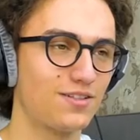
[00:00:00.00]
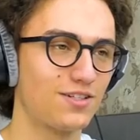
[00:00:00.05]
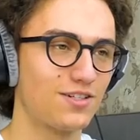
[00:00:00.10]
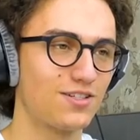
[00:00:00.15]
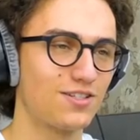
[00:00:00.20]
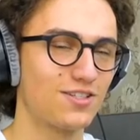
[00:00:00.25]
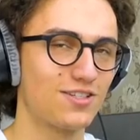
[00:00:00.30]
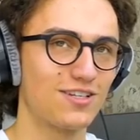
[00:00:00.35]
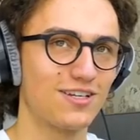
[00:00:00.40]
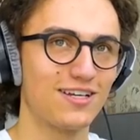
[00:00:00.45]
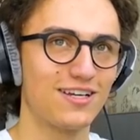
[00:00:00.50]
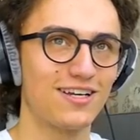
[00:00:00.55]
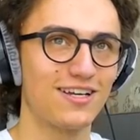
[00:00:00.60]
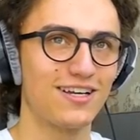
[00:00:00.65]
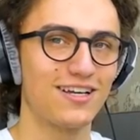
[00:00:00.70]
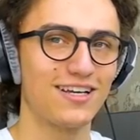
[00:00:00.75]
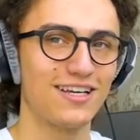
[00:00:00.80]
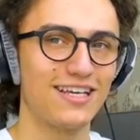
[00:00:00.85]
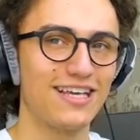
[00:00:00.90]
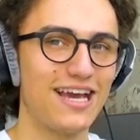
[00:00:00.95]
Just,
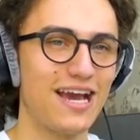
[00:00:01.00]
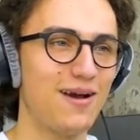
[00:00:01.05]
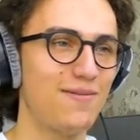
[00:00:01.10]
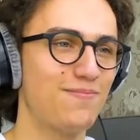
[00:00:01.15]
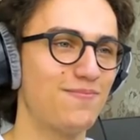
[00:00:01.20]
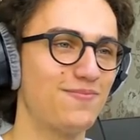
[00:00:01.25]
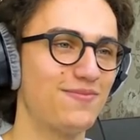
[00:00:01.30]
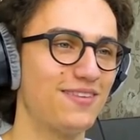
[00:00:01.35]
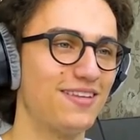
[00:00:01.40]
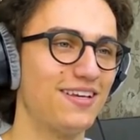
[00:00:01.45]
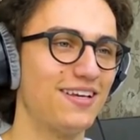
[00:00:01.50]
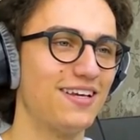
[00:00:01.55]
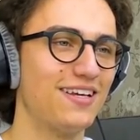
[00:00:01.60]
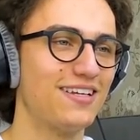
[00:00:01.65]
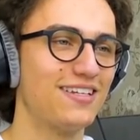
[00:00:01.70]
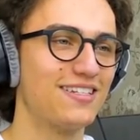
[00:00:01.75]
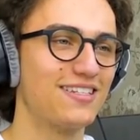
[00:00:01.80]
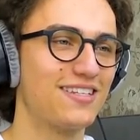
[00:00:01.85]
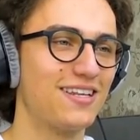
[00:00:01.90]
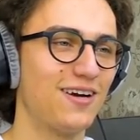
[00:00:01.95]
yep.
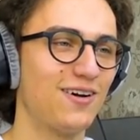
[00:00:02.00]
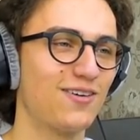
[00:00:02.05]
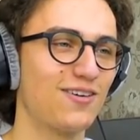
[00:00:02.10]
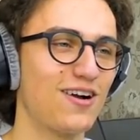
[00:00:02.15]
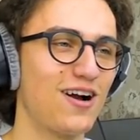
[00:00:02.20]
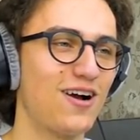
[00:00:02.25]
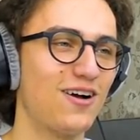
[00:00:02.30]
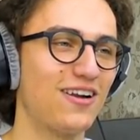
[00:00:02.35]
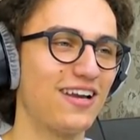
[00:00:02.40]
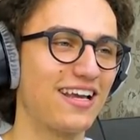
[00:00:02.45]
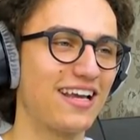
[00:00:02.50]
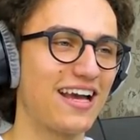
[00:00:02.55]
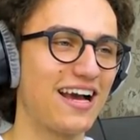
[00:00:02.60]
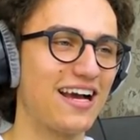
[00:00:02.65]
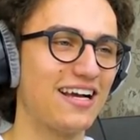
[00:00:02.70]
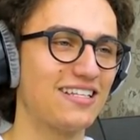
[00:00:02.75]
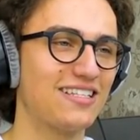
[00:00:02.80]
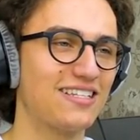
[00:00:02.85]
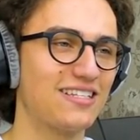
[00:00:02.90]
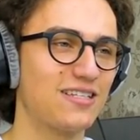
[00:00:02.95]
Still rolling,
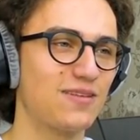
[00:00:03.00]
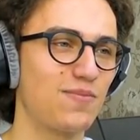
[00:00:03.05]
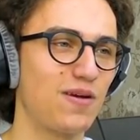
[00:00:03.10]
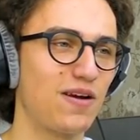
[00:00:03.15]
guys. This